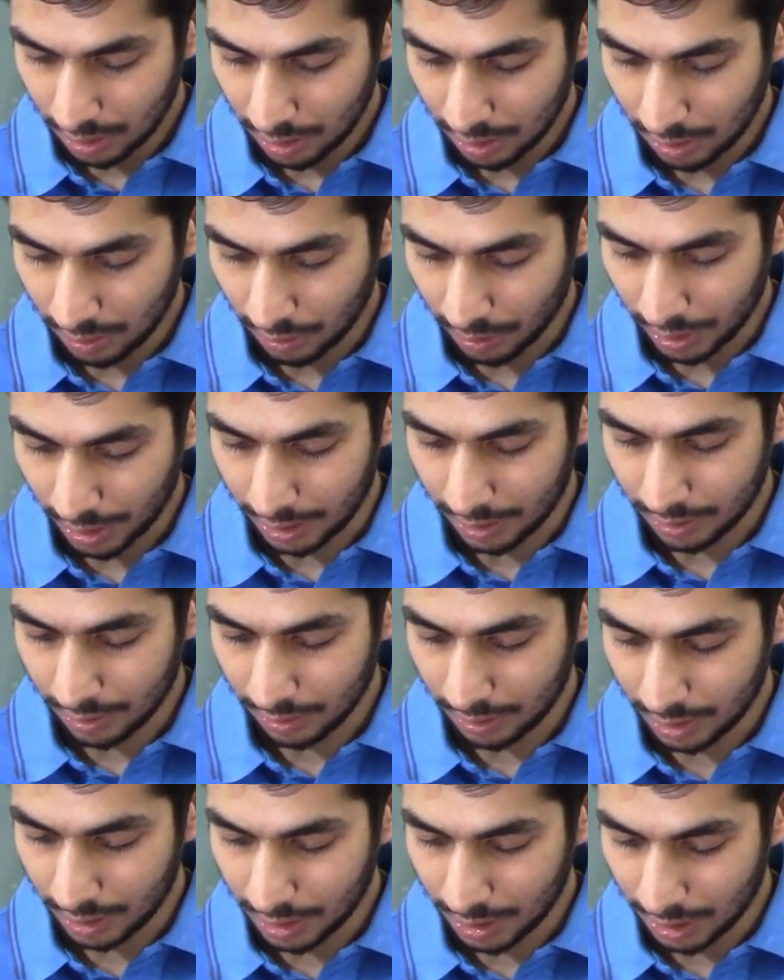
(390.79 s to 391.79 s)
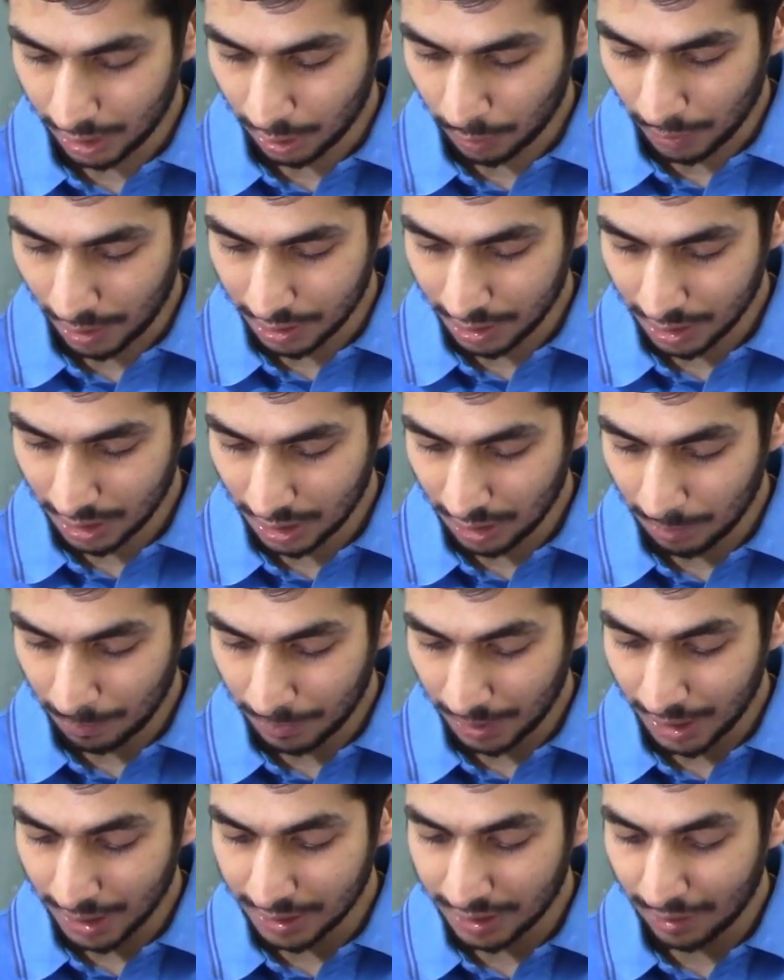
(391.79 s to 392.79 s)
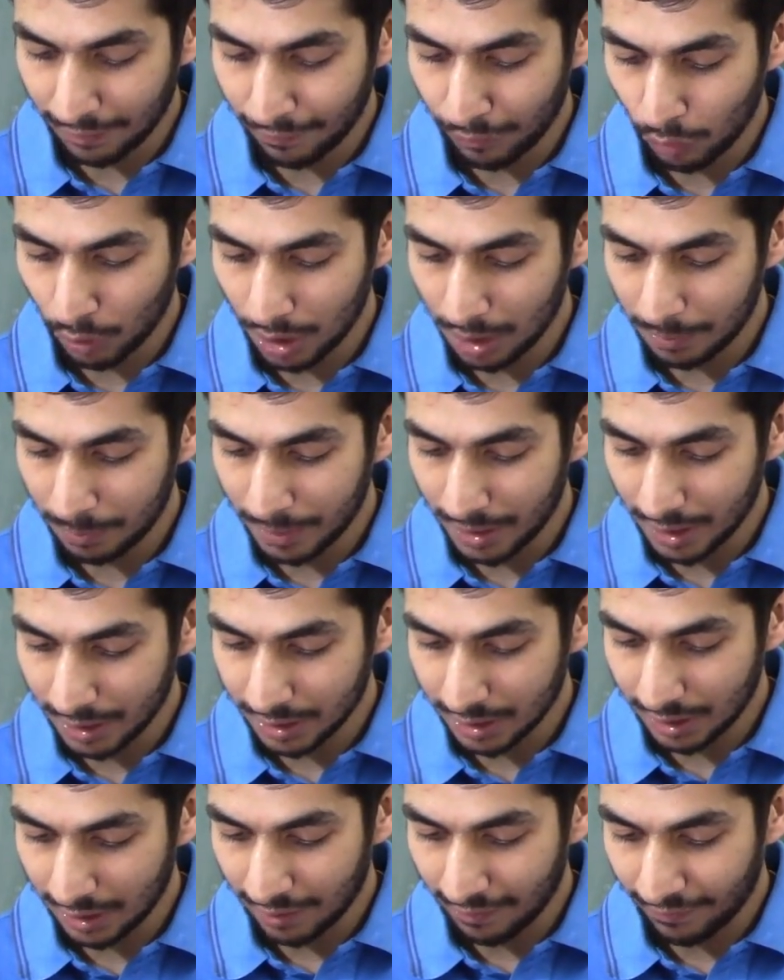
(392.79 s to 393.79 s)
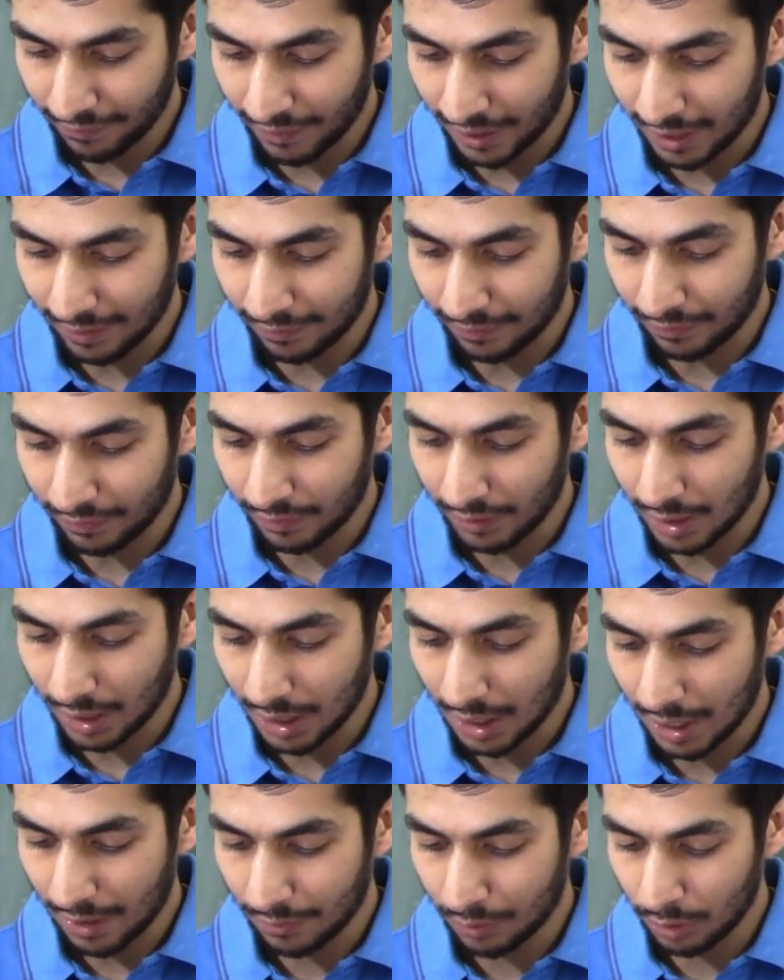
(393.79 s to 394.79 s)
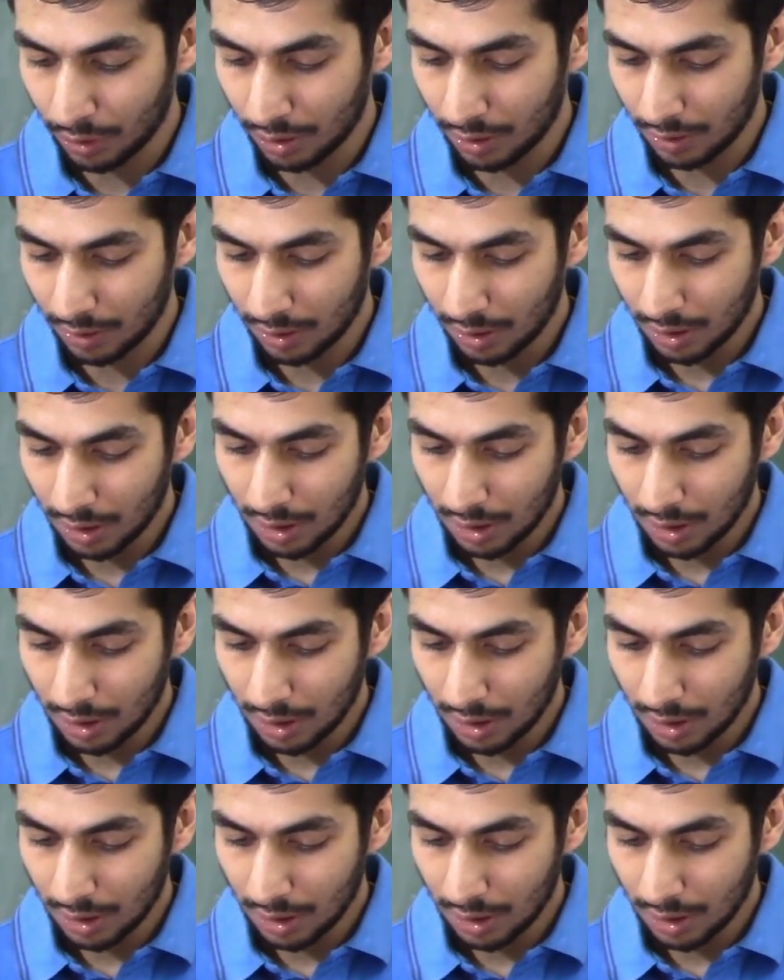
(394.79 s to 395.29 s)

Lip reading: okay, so these are the questions. And BSc 4 and BSc 5, where have you...